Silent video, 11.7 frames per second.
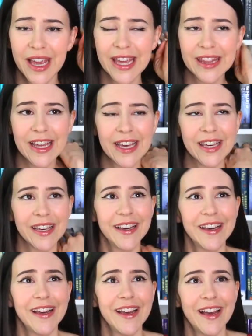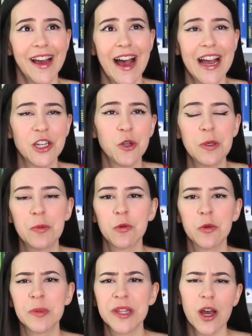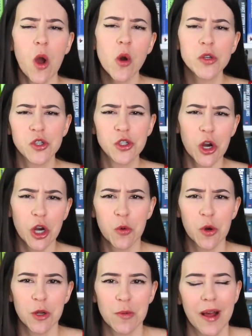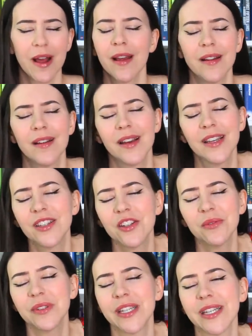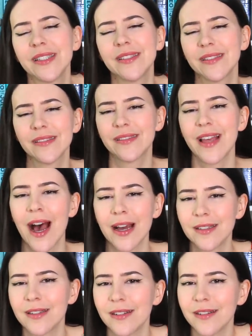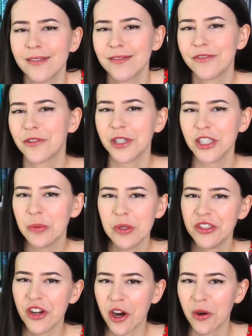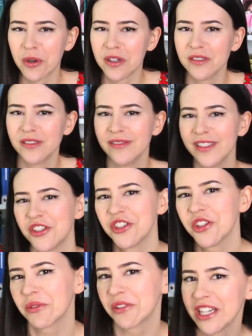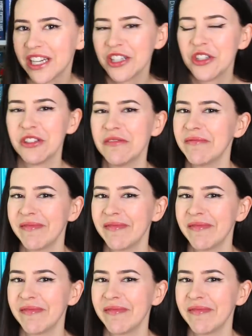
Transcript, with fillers: And like, I know people will be like, oh, it's a dark world, but you don't need that for it to be a dark world. You just don't need it.